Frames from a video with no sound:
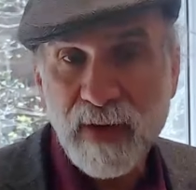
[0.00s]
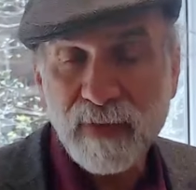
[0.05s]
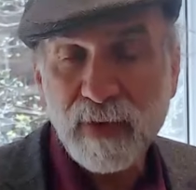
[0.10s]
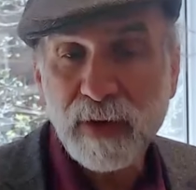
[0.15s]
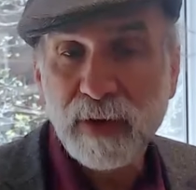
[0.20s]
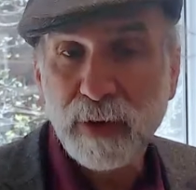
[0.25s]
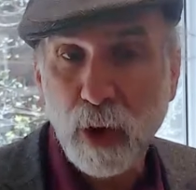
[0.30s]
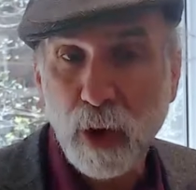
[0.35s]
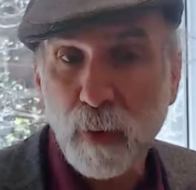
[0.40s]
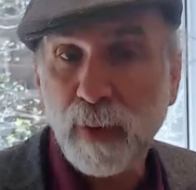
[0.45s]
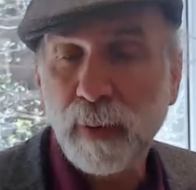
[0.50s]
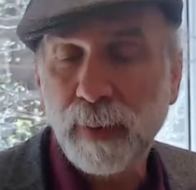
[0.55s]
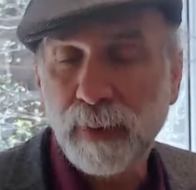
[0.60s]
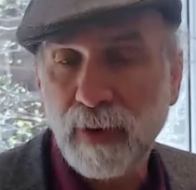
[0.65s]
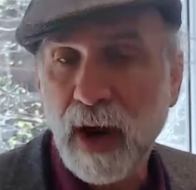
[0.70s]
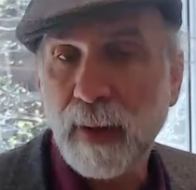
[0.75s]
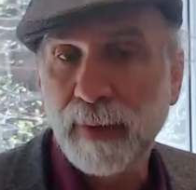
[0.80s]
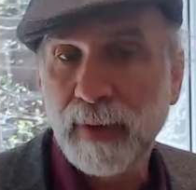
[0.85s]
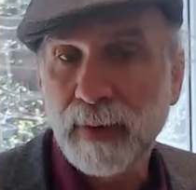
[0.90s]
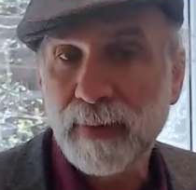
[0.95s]
have global
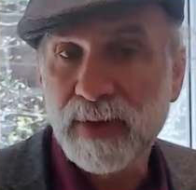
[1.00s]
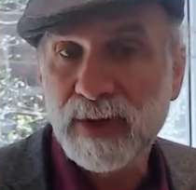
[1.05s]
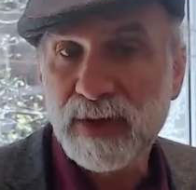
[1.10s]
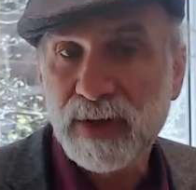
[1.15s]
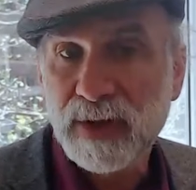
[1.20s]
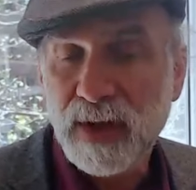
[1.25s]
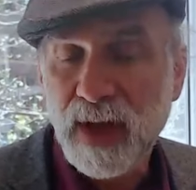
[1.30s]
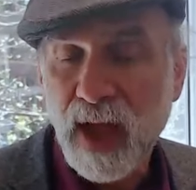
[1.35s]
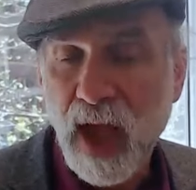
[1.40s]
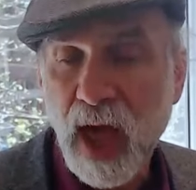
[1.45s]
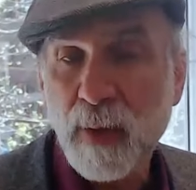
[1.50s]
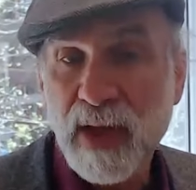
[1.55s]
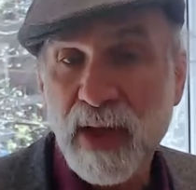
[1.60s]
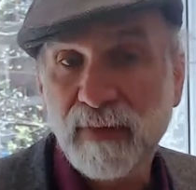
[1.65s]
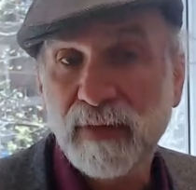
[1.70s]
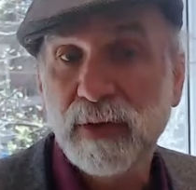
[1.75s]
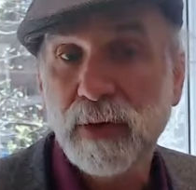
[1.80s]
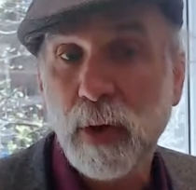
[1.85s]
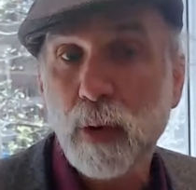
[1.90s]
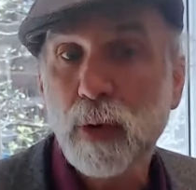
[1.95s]
problems and we
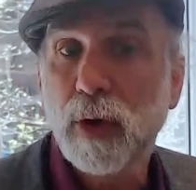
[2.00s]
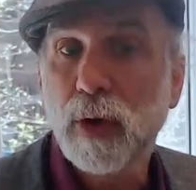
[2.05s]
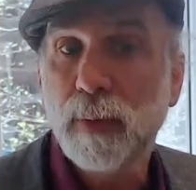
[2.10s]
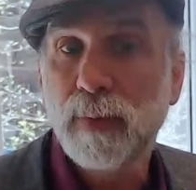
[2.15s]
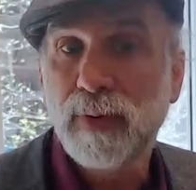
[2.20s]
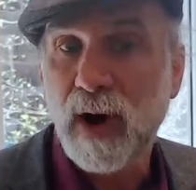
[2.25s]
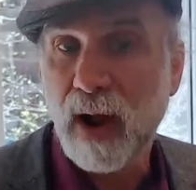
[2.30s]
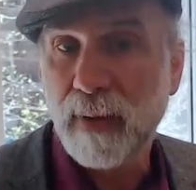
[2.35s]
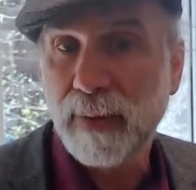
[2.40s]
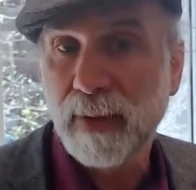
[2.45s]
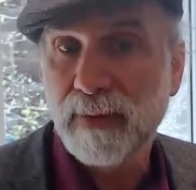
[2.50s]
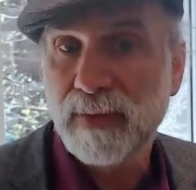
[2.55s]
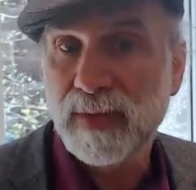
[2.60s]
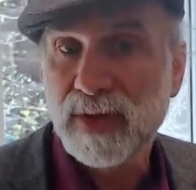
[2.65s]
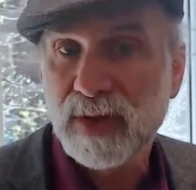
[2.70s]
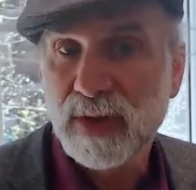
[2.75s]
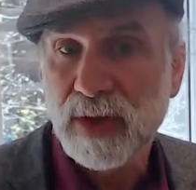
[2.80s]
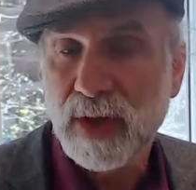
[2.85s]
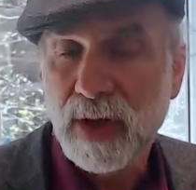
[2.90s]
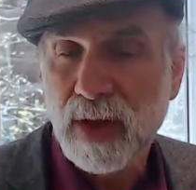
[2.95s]
have local
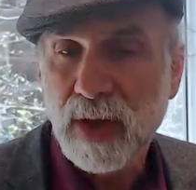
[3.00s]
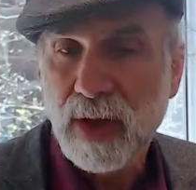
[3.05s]
problems.